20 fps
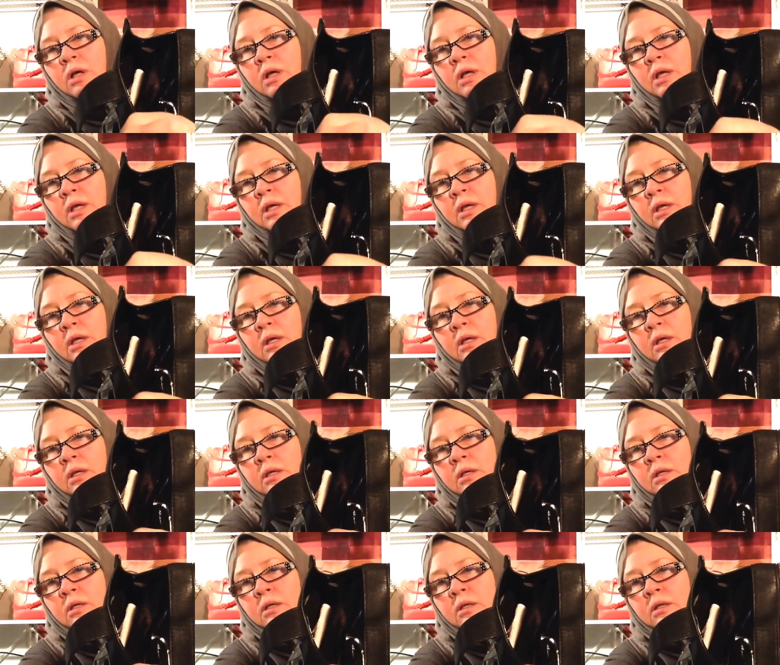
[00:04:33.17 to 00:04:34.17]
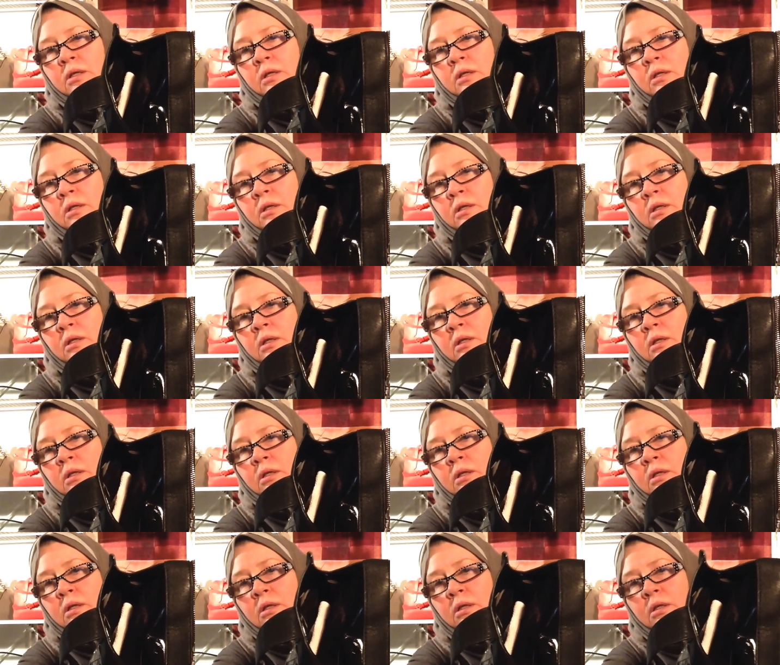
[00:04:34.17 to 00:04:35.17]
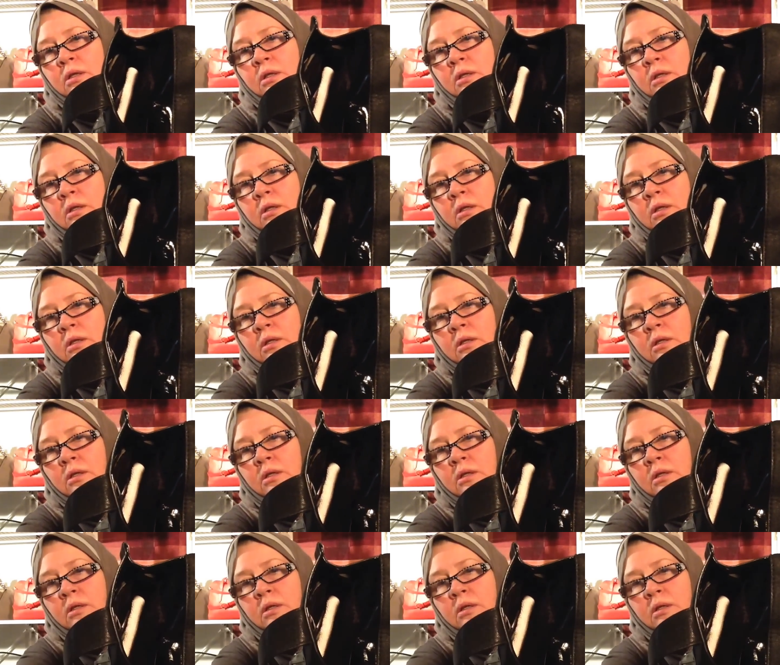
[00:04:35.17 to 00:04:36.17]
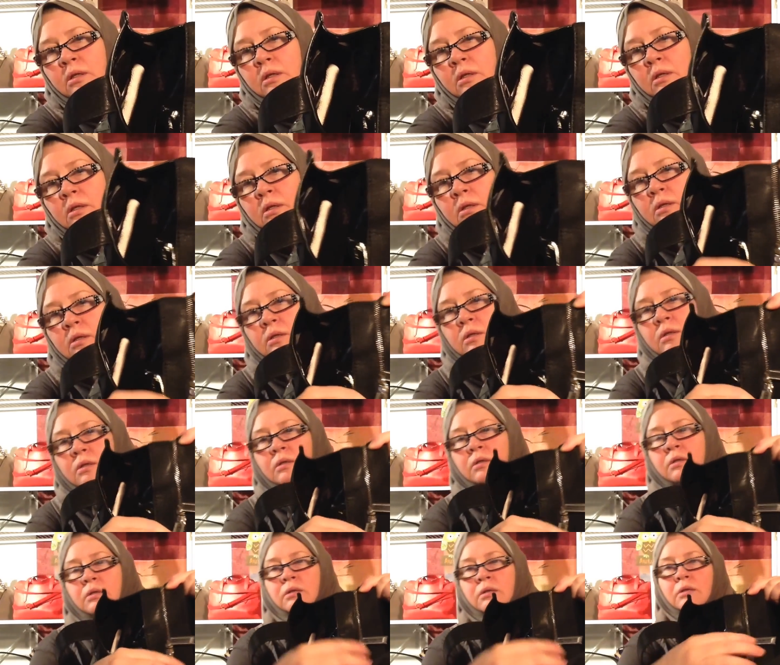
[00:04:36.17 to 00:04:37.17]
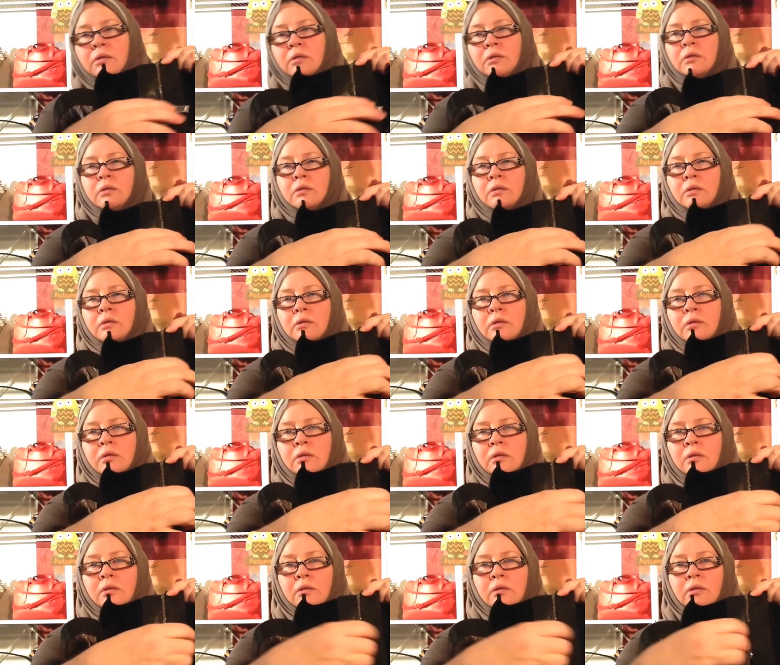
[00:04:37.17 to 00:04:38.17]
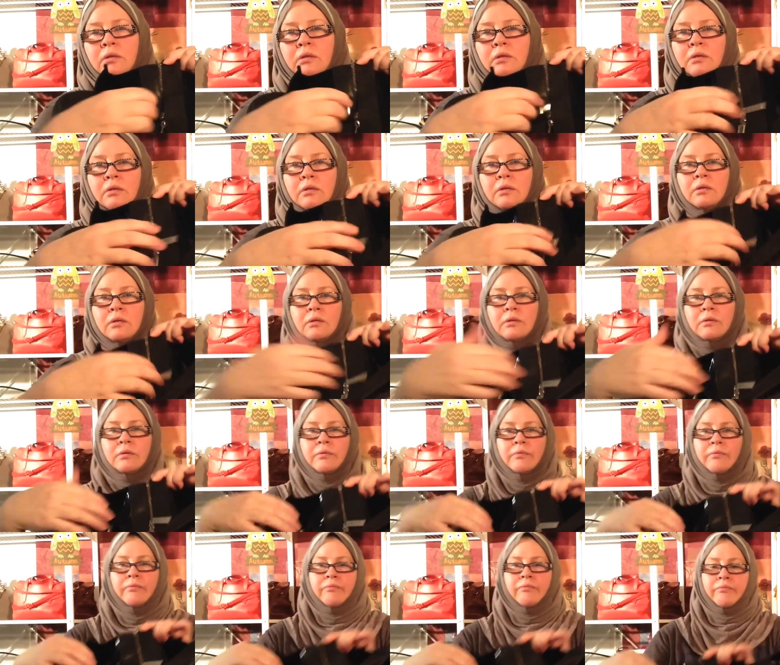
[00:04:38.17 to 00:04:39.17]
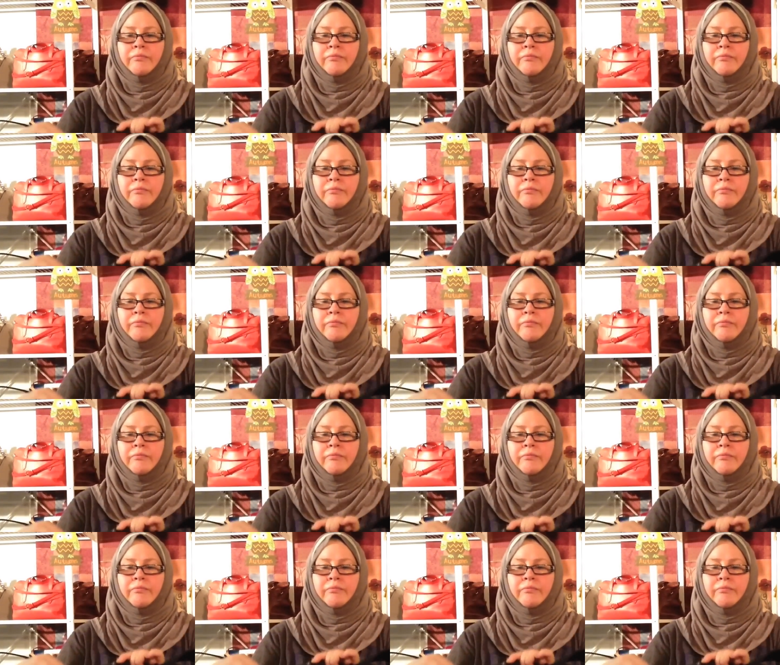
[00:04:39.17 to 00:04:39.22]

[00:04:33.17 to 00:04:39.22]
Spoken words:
[no speech]